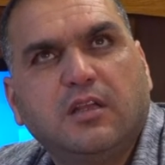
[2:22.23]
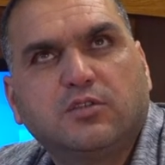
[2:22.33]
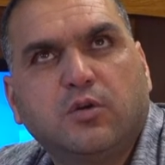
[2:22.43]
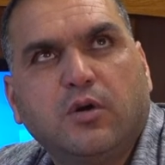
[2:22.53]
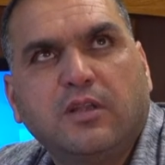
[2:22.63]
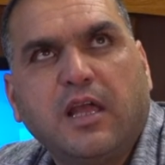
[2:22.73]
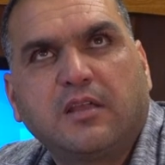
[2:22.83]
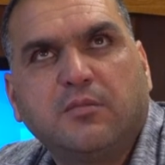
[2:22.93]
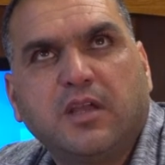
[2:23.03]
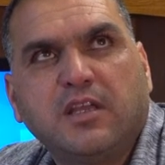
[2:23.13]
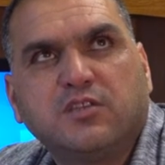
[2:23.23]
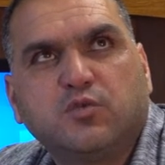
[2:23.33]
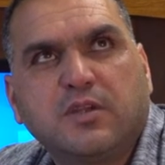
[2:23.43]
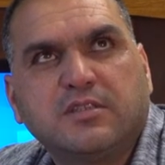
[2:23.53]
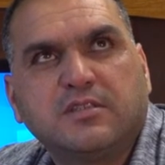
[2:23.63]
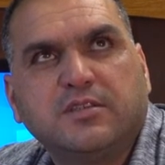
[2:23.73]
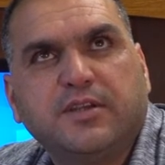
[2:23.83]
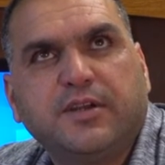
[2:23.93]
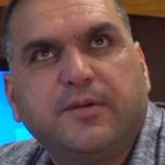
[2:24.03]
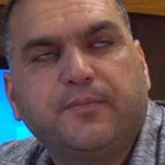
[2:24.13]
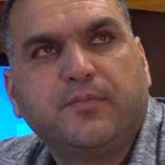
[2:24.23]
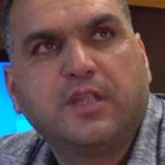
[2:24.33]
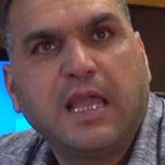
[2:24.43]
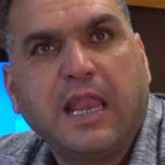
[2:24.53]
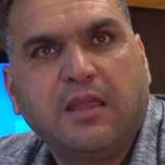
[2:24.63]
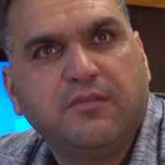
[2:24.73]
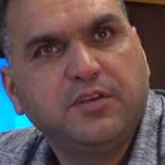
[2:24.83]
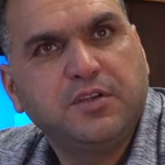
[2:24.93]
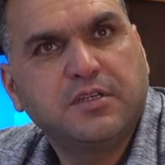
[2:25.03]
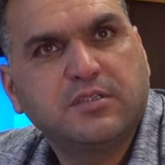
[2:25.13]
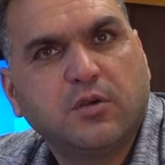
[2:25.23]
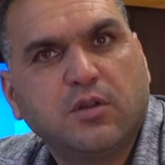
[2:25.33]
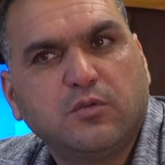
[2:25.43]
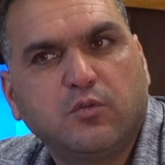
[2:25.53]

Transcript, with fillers: so like my age was um, eleven years old.